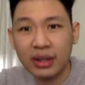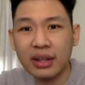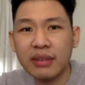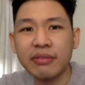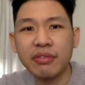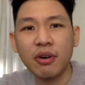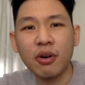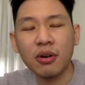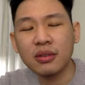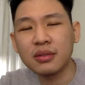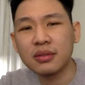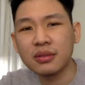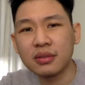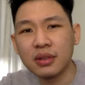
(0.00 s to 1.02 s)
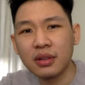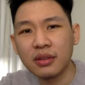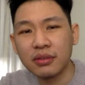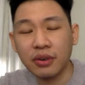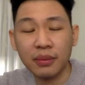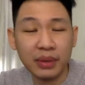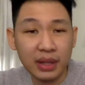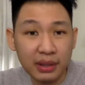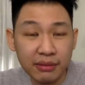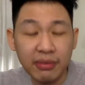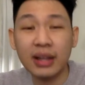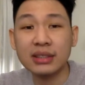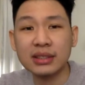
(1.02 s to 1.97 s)
got an info from
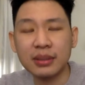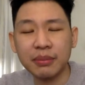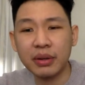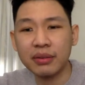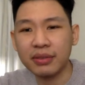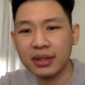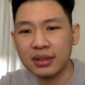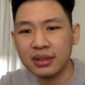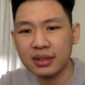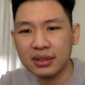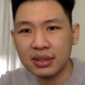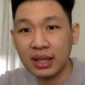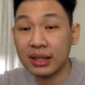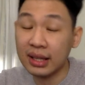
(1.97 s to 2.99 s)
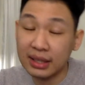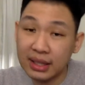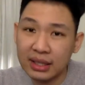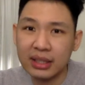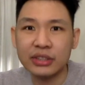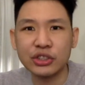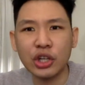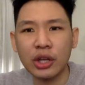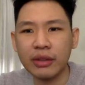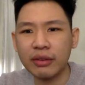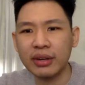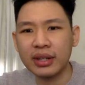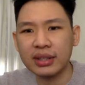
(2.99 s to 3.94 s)
the investor briefing that they did in
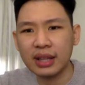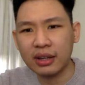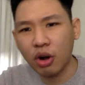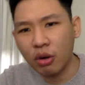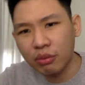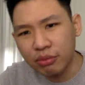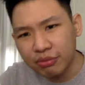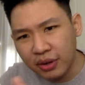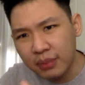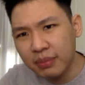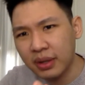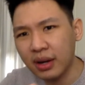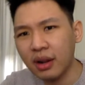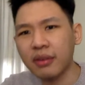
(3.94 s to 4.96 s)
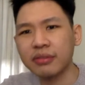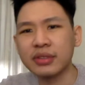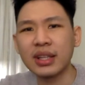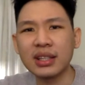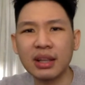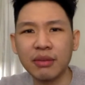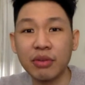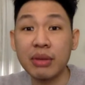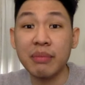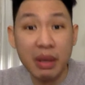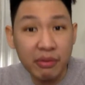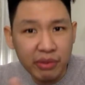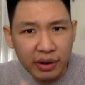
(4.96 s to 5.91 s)
January that confirmed a lot of things that we
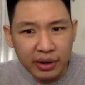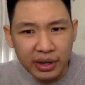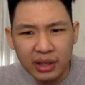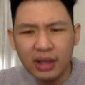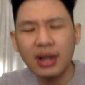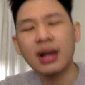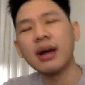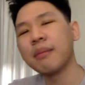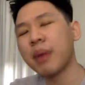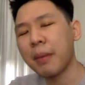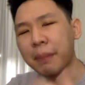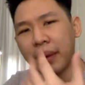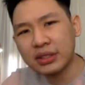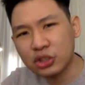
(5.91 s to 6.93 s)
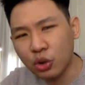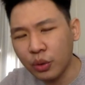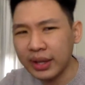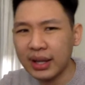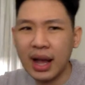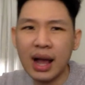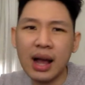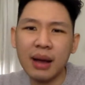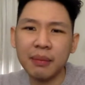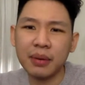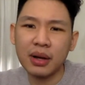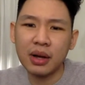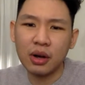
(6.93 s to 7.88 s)
may worry, pop price going up
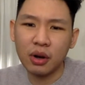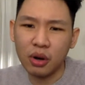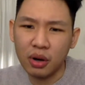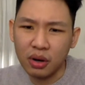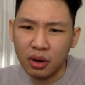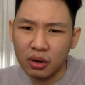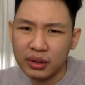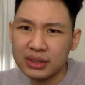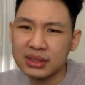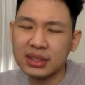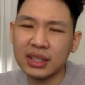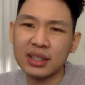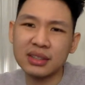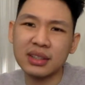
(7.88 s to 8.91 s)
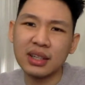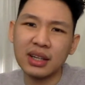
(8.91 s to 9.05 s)
or all these things.